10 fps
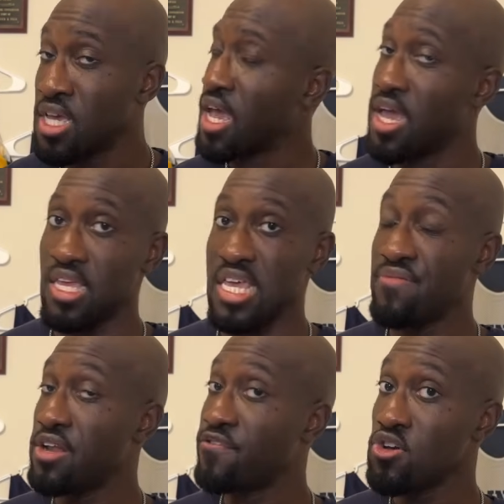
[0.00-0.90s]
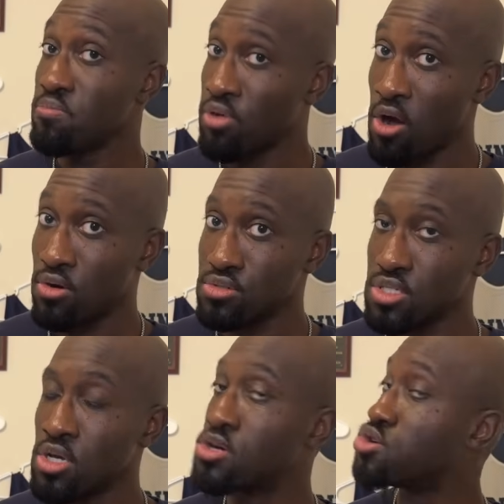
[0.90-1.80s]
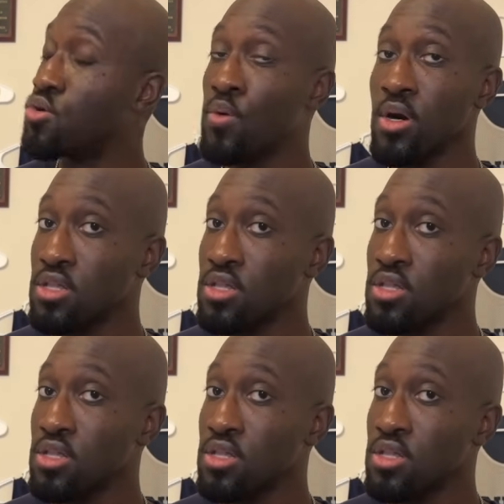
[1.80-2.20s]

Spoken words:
and even a few pros, who will